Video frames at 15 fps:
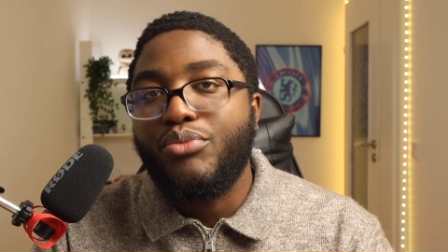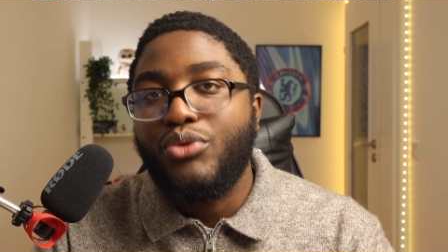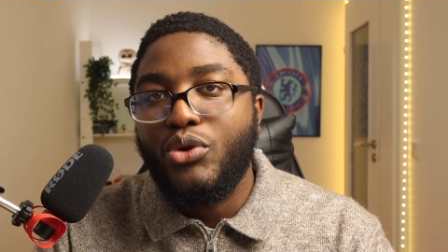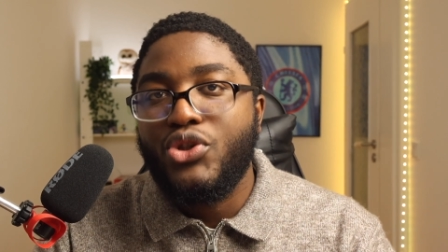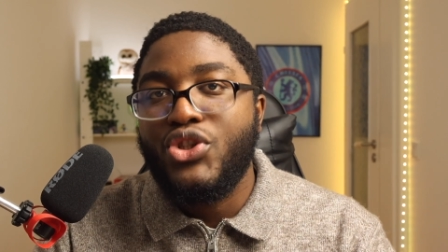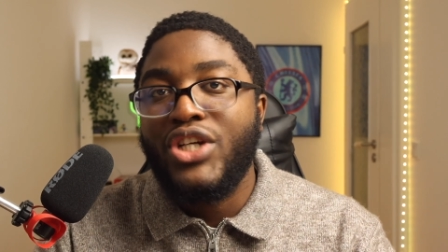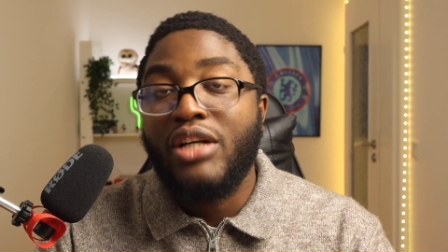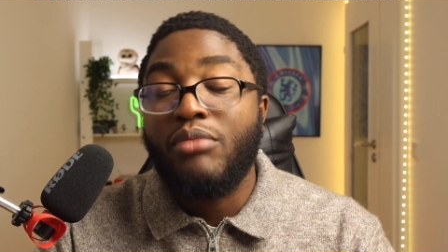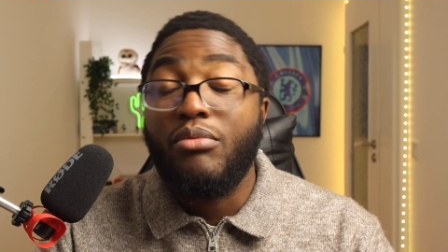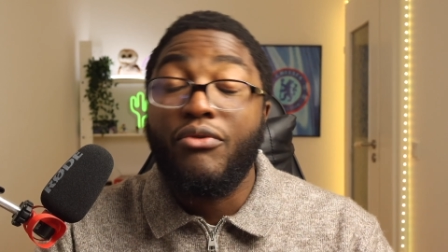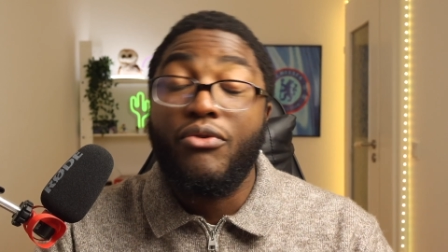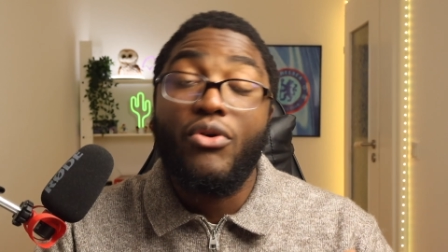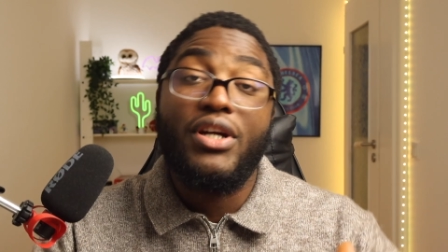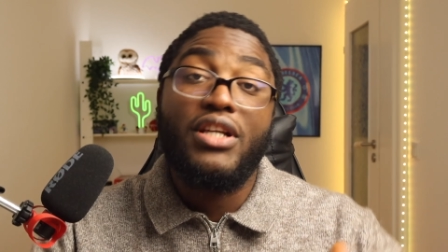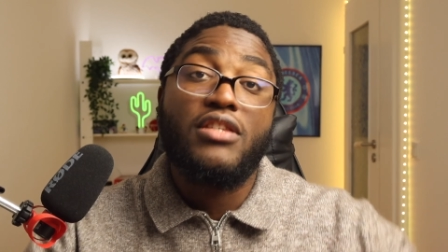project
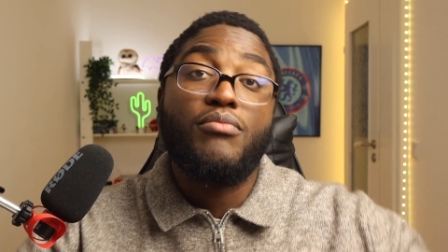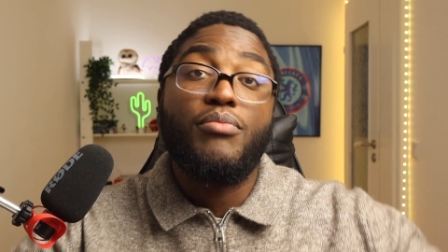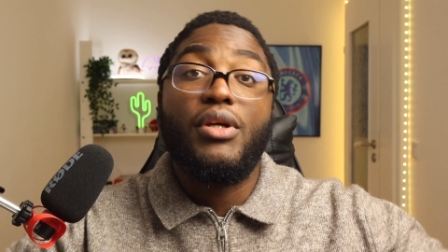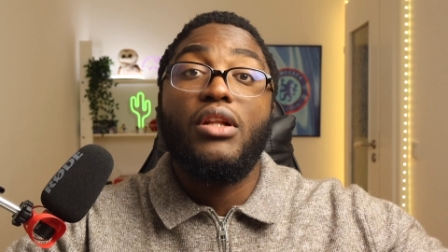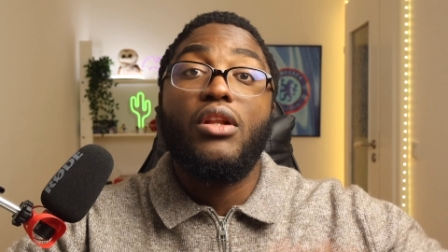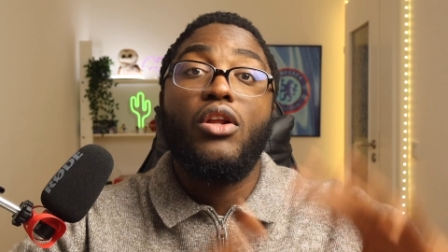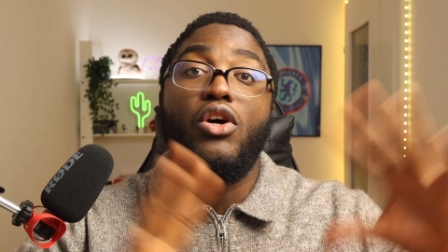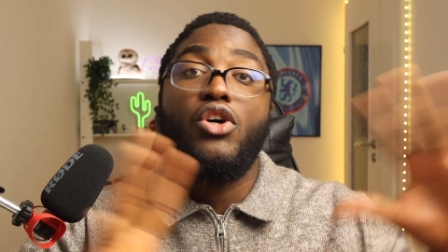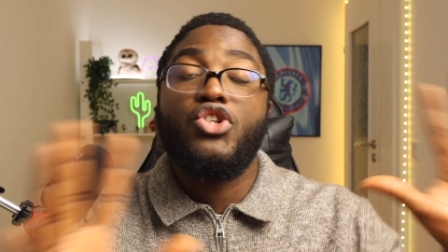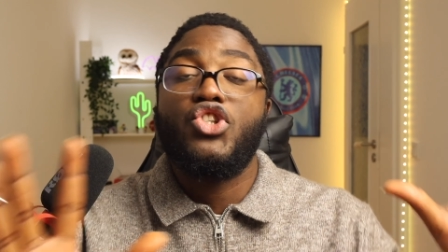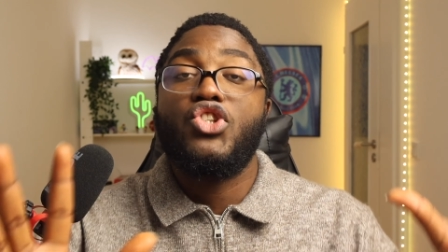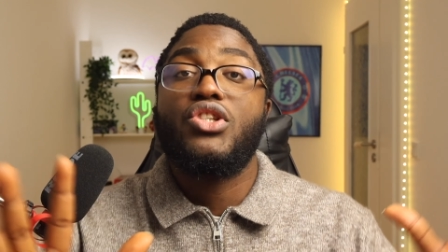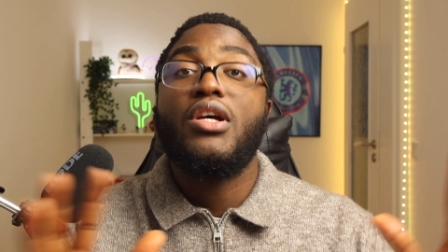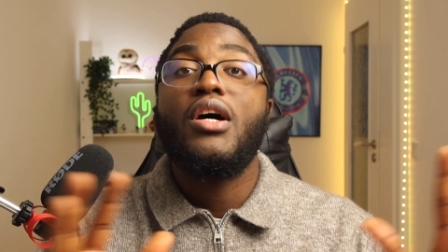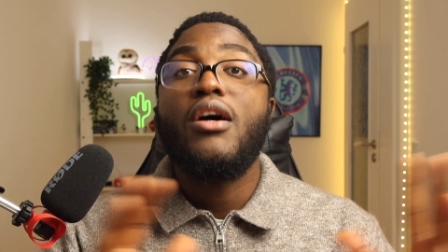before it's been
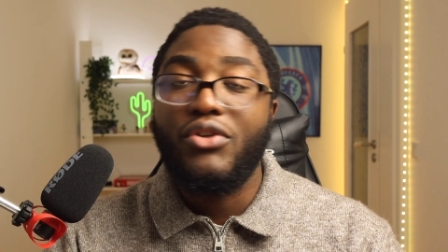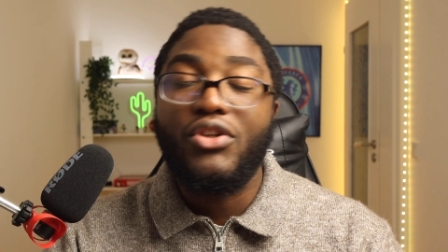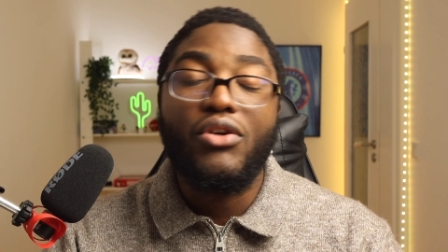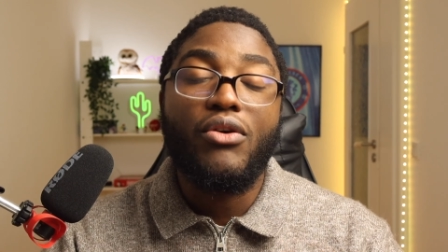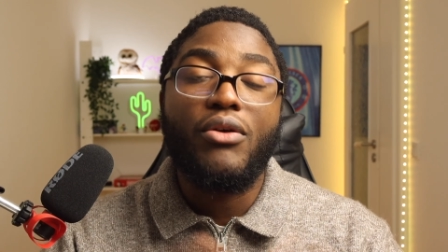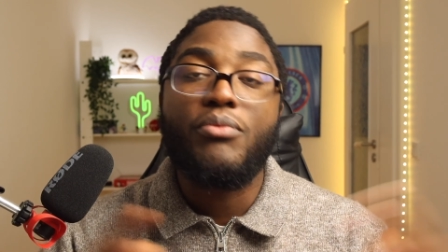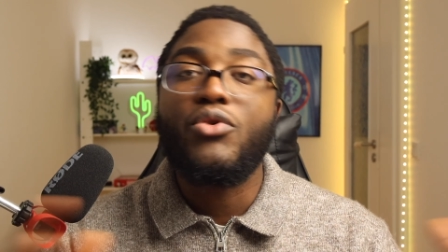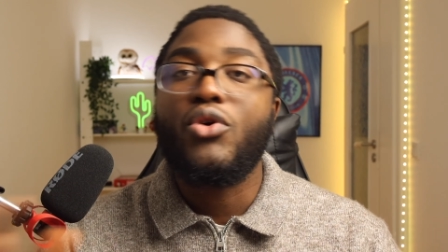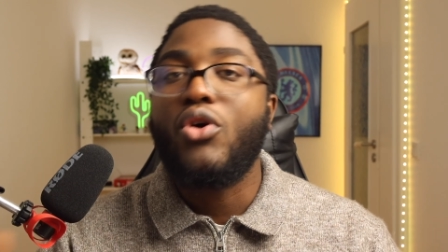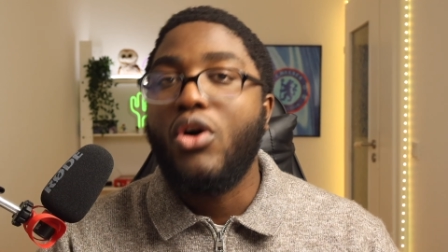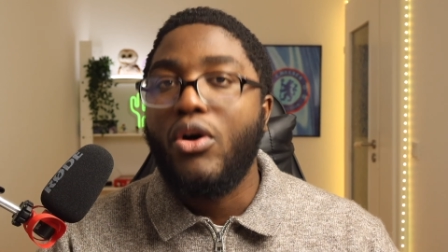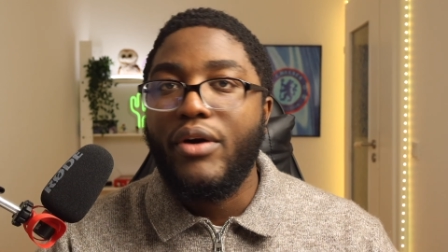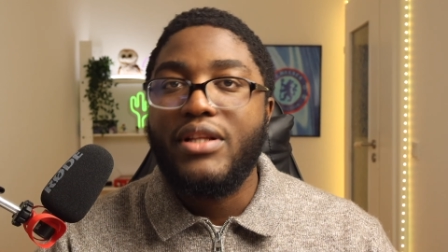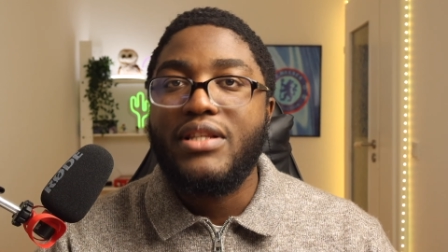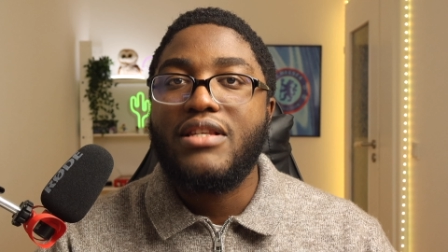launched for the
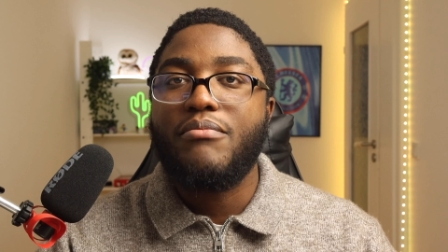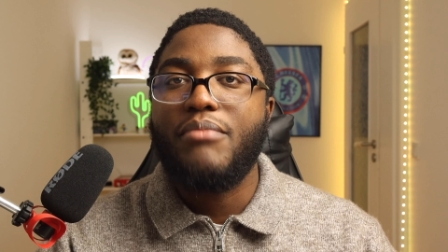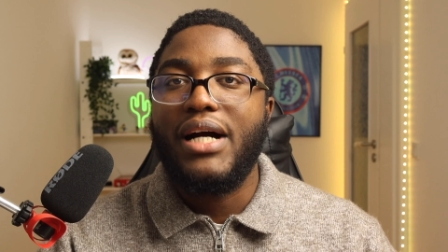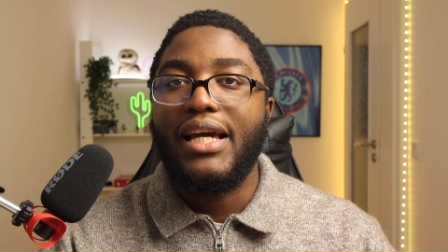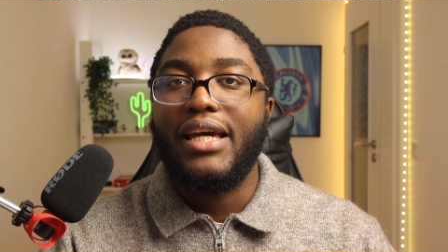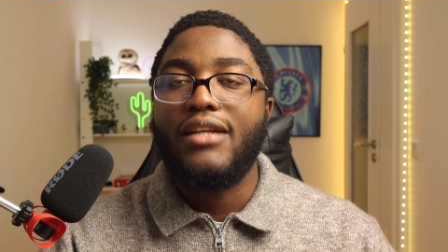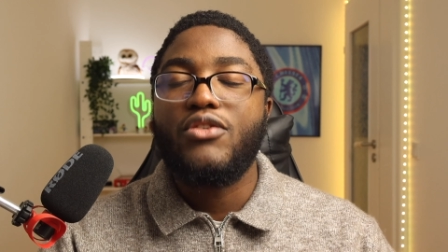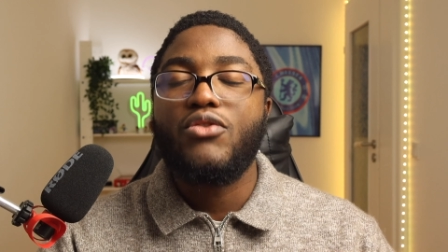cryptocurrency market.